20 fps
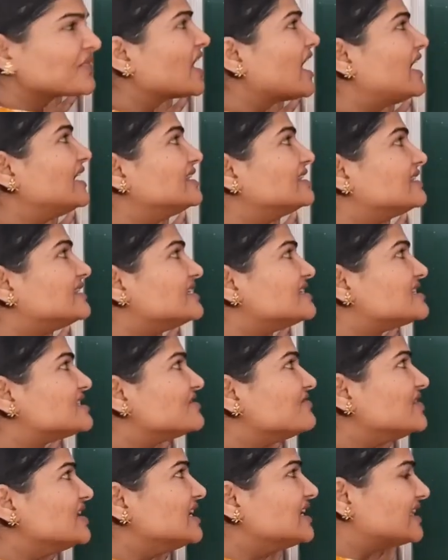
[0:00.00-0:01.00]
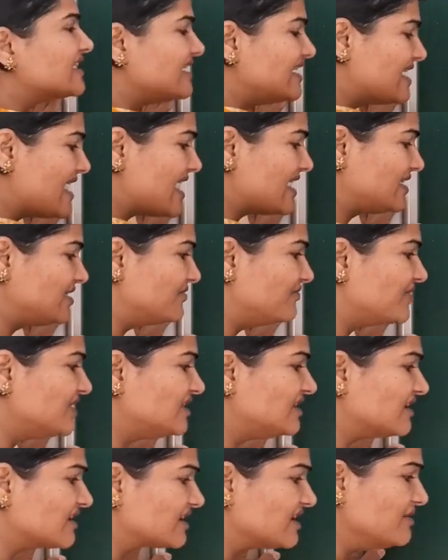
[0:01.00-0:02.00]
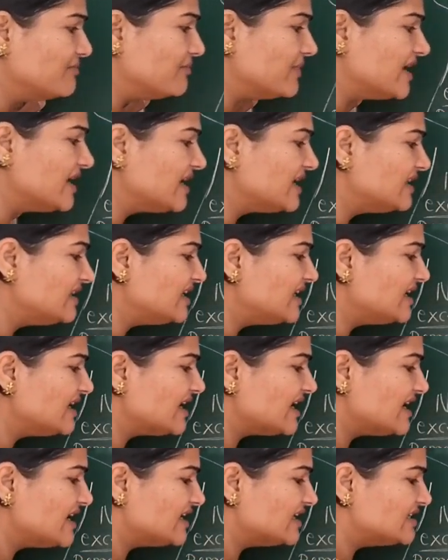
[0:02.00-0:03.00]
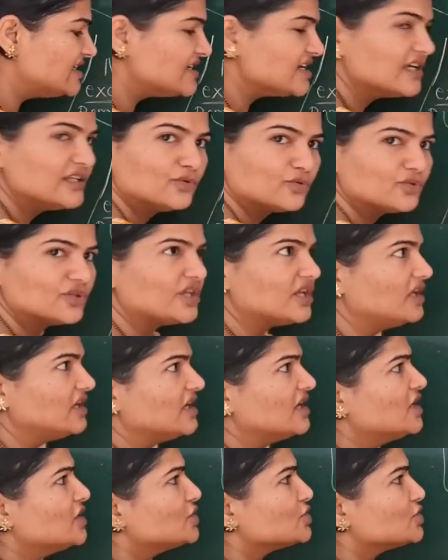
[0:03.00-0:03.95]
and this will react with remaining AgNO3.